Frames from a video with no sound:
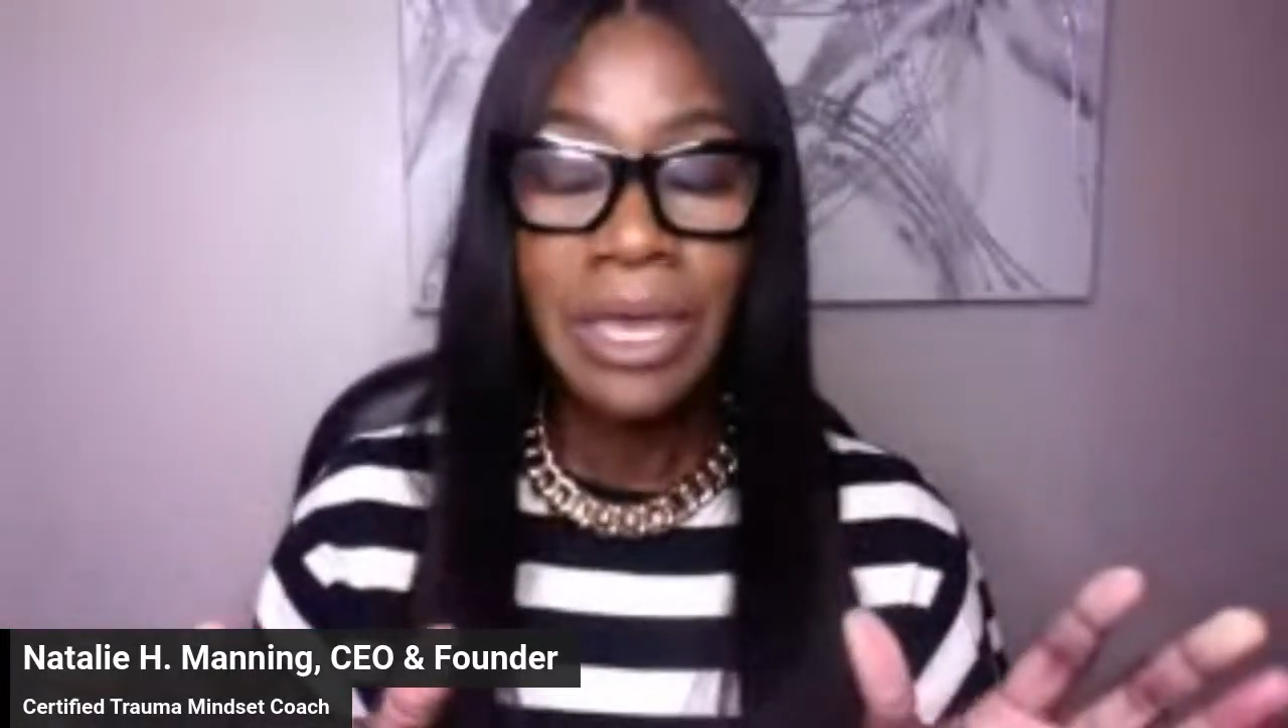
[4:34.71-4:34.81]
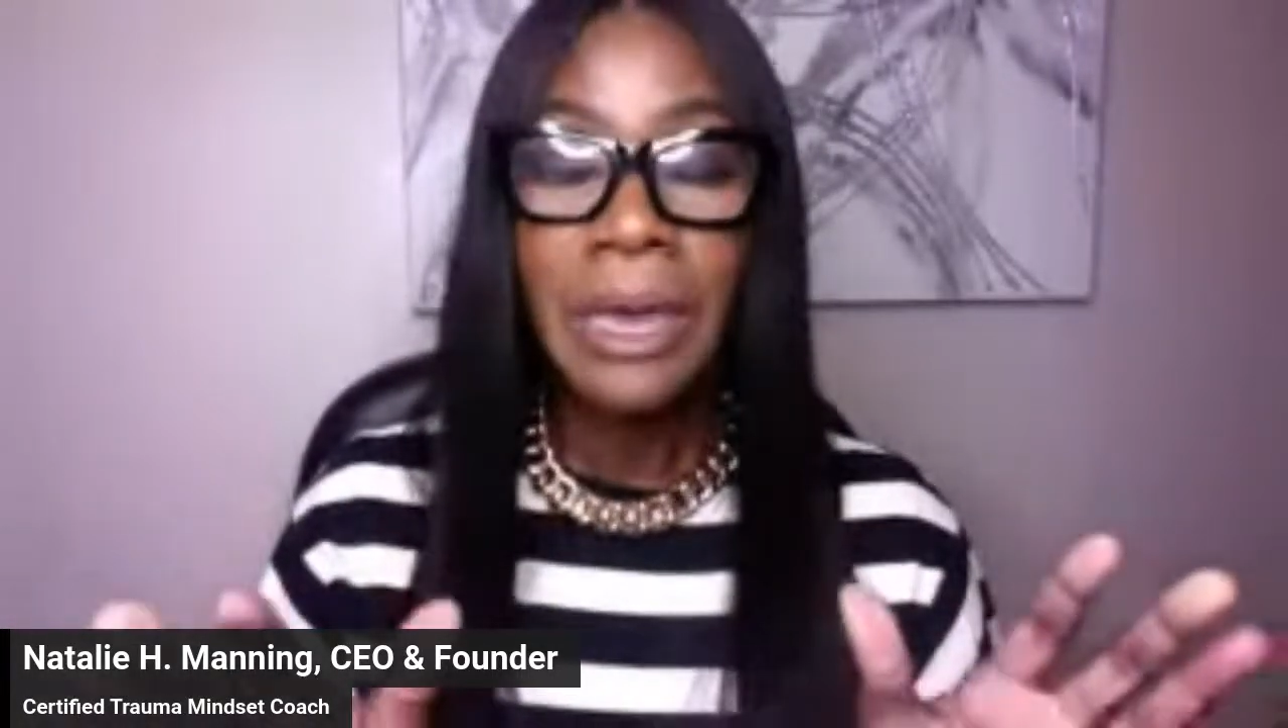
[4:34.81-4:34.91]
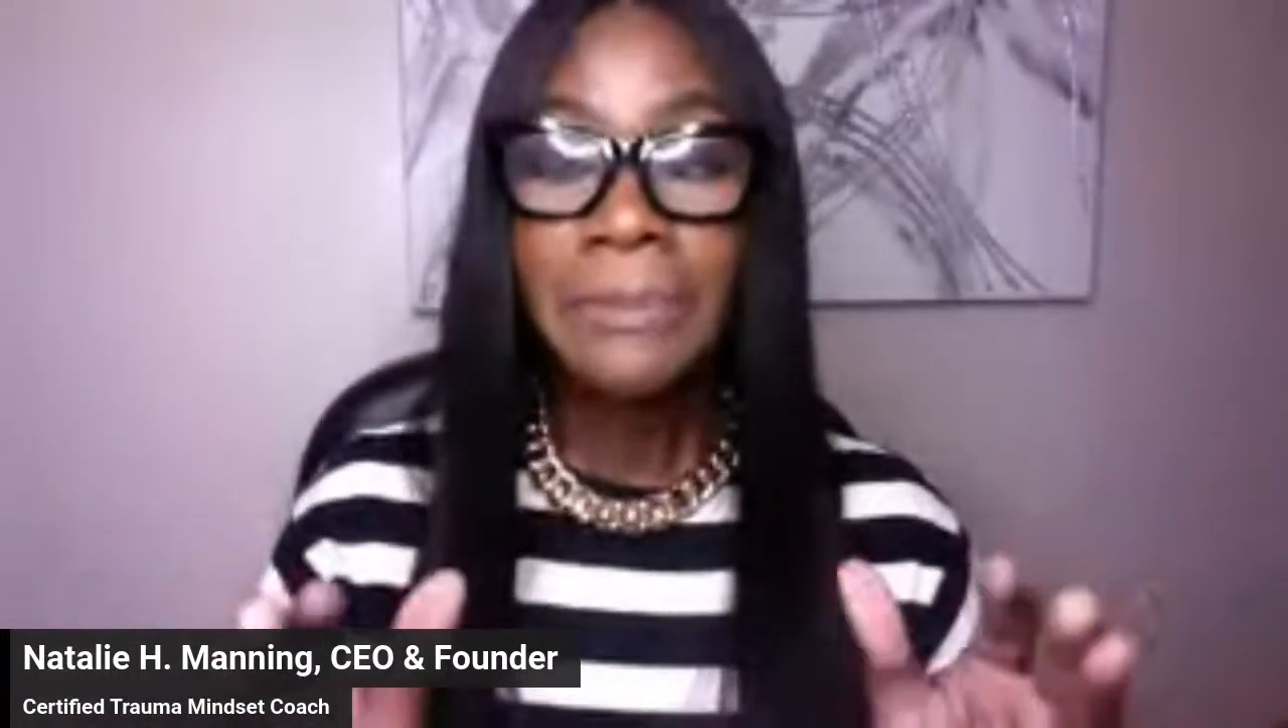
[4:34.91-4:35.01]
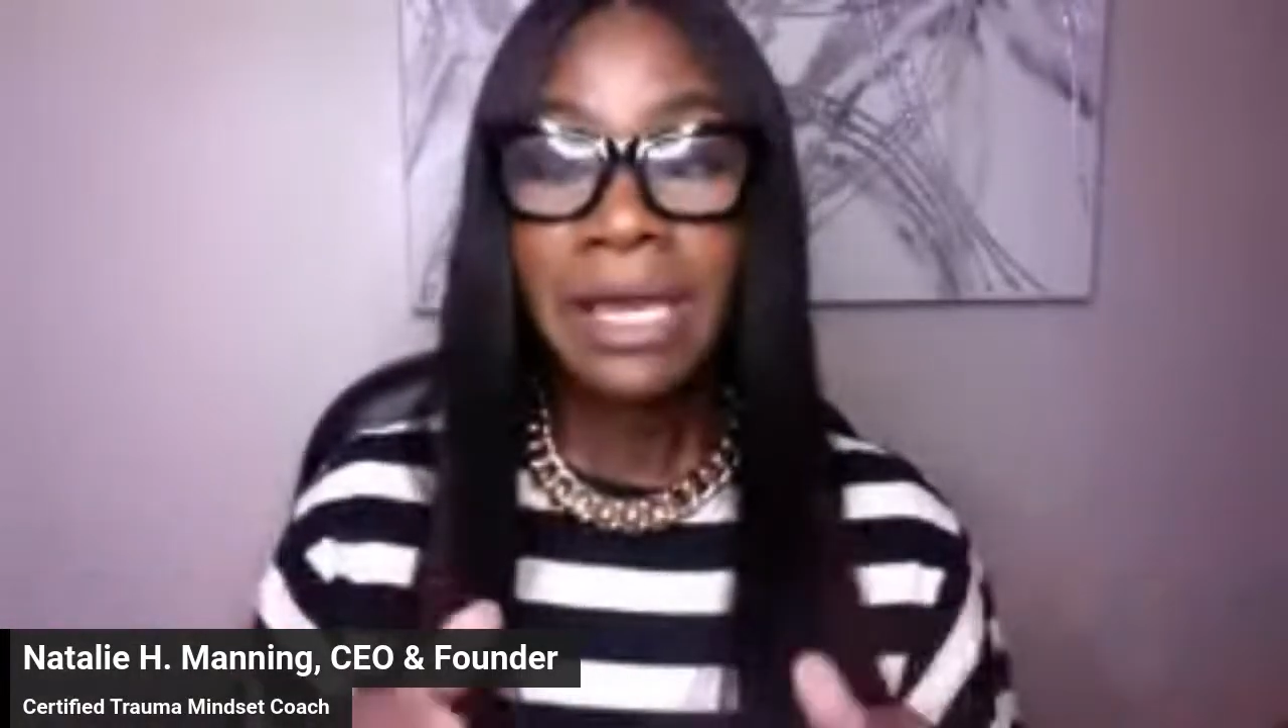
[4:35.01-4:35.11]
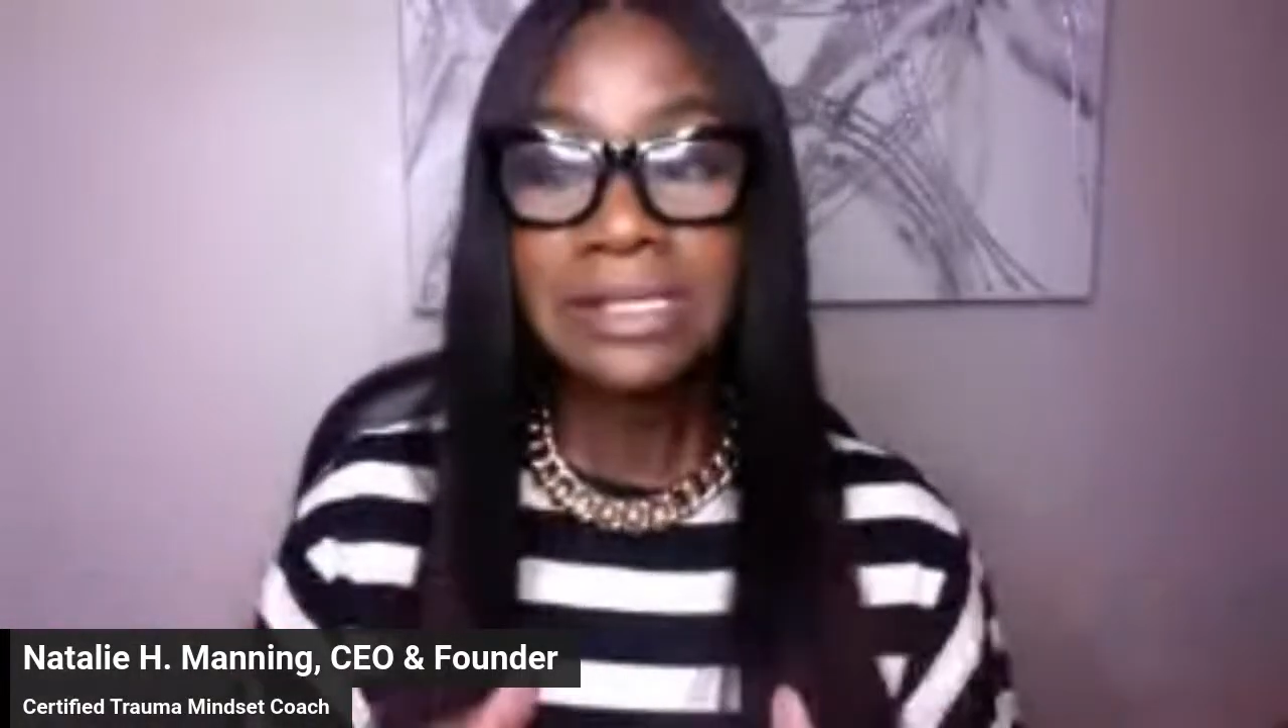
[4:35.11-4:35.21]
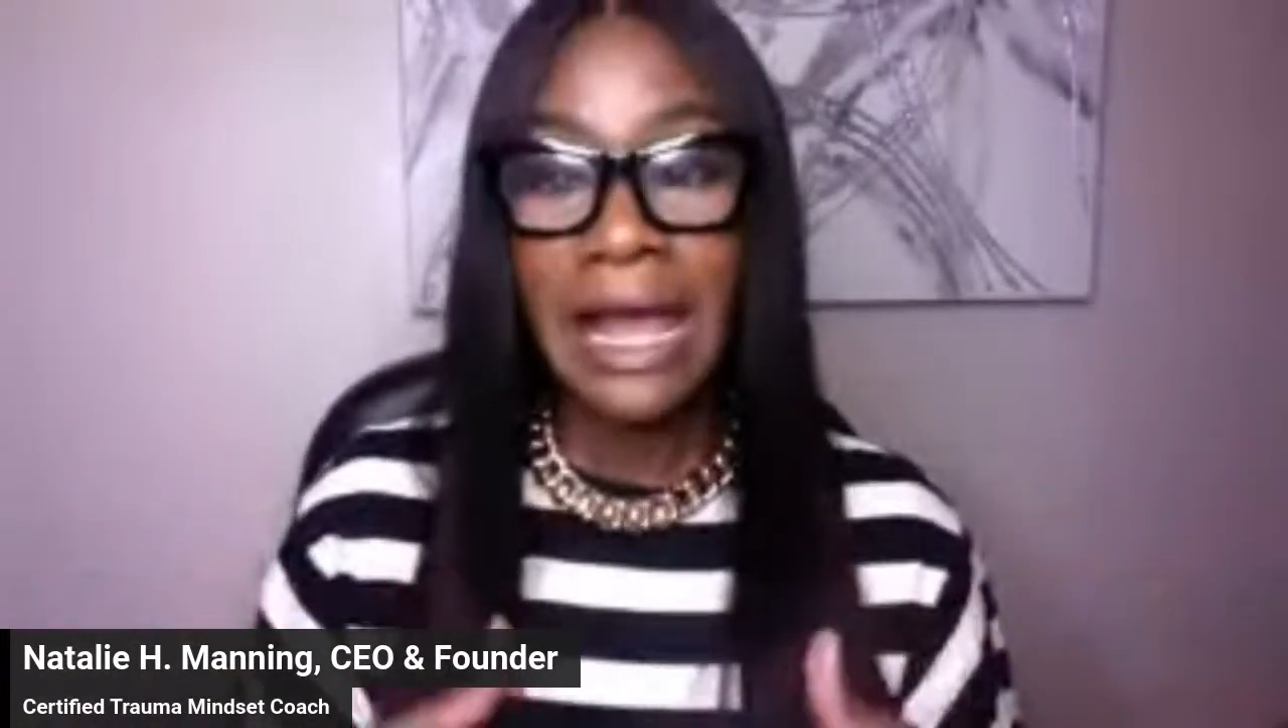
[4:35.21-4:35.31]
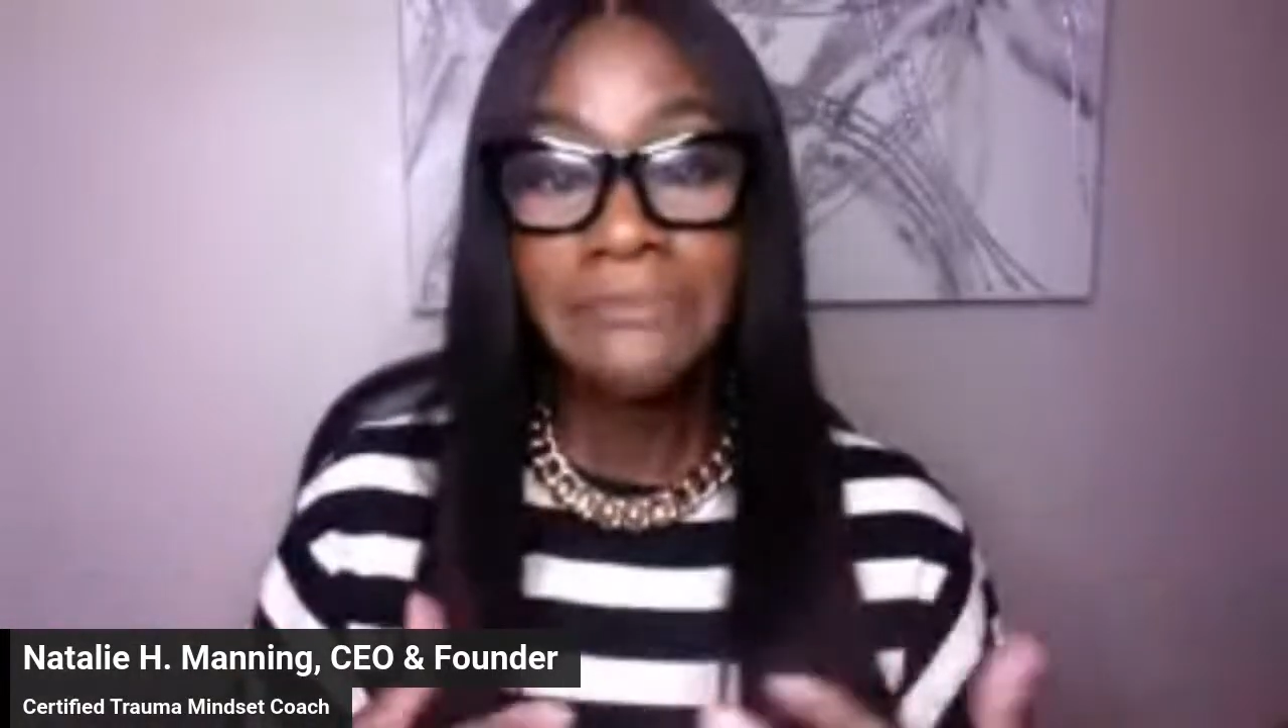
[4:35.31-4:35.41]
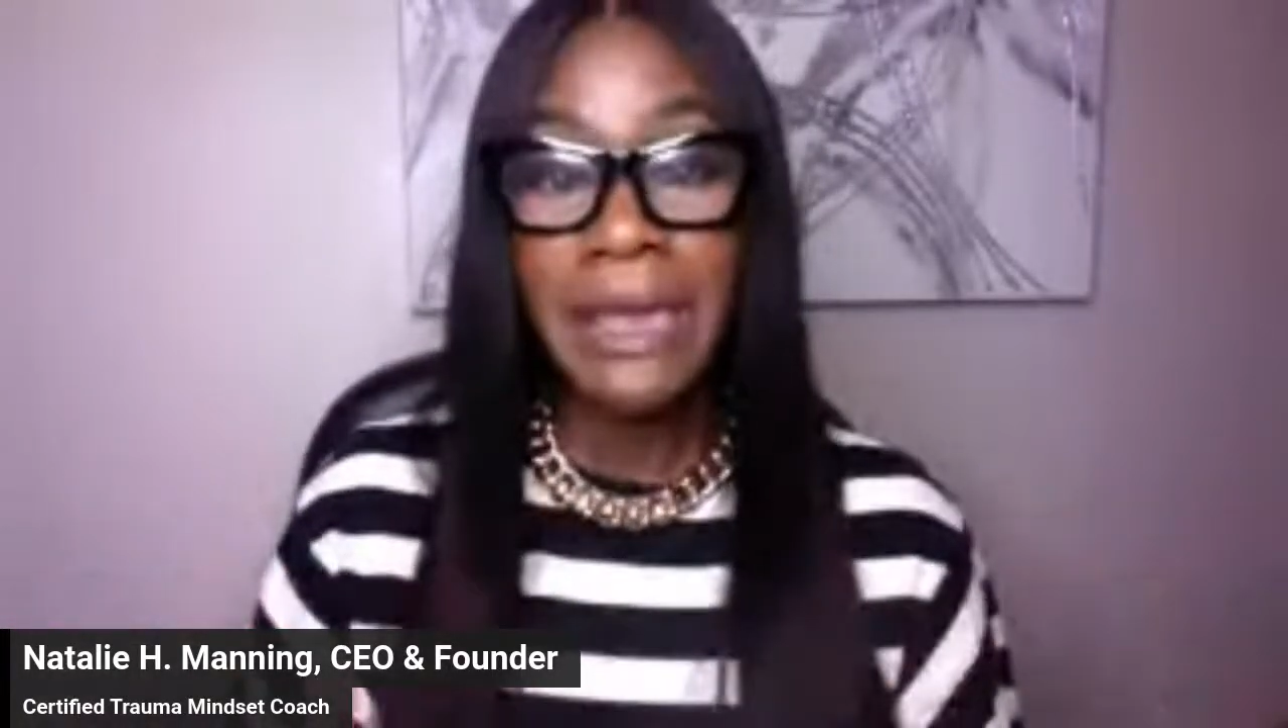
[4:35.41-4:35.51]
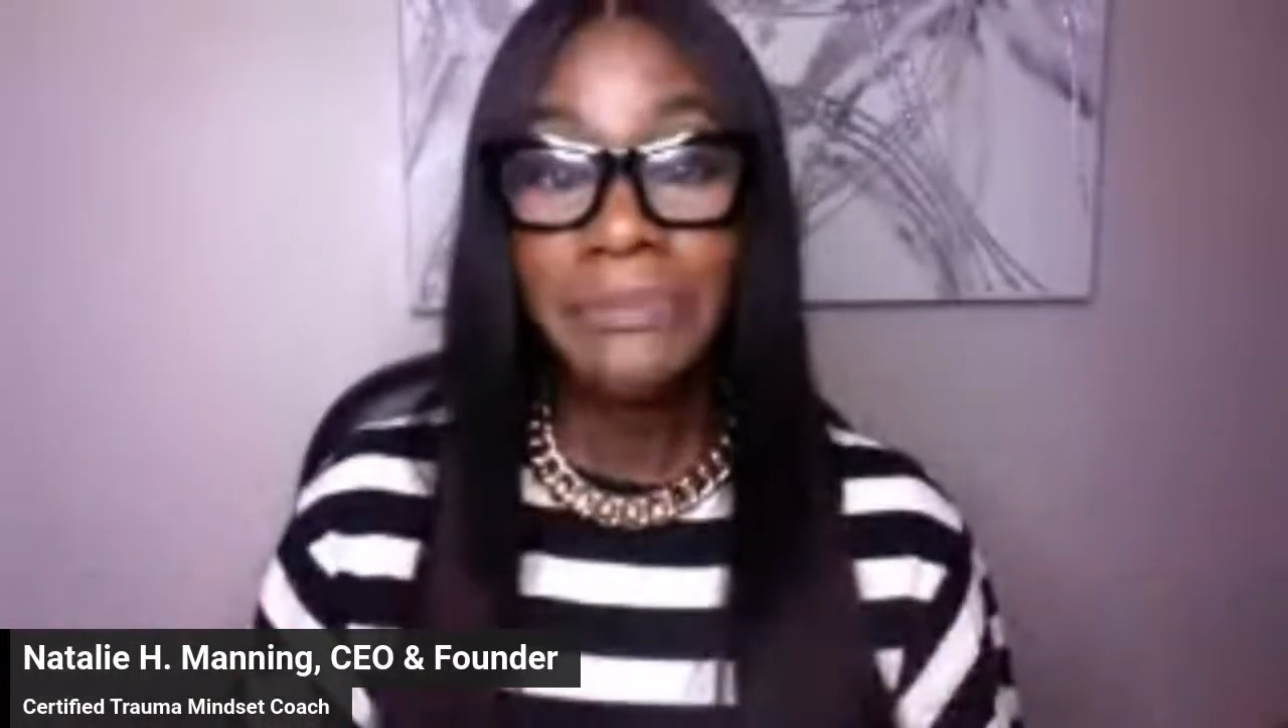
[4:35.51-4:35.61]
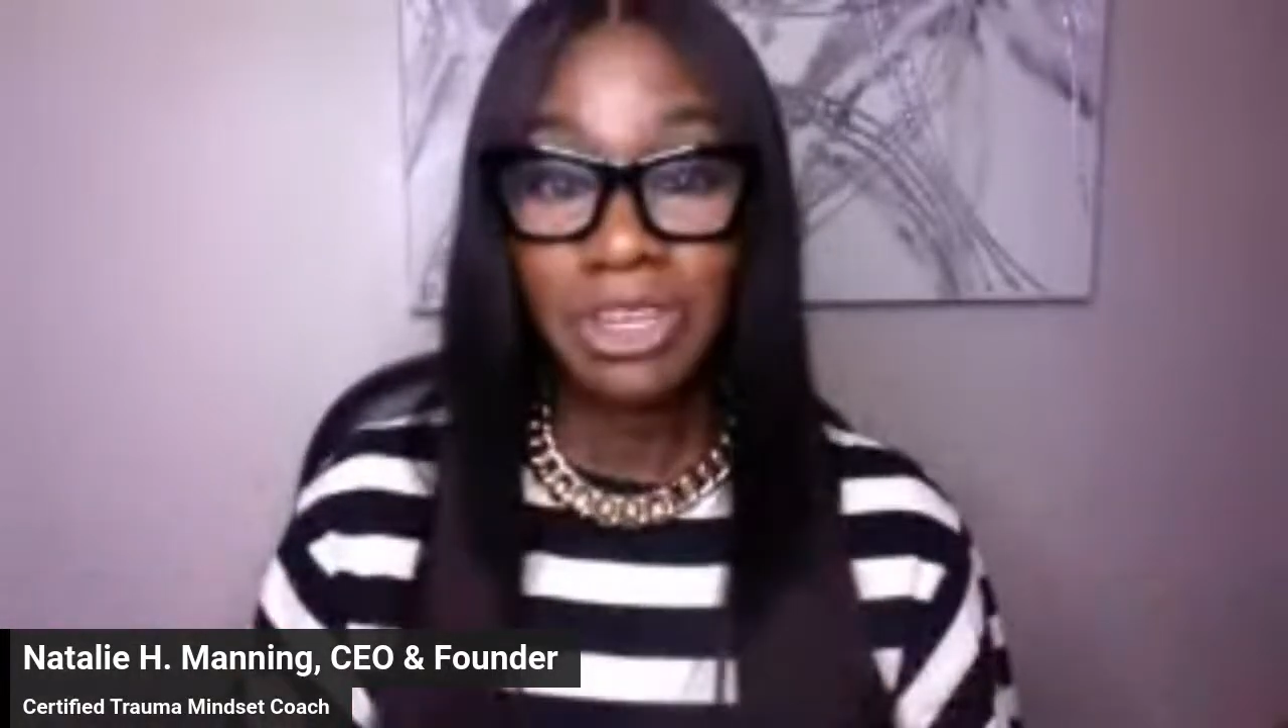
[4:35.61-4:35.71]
because I may be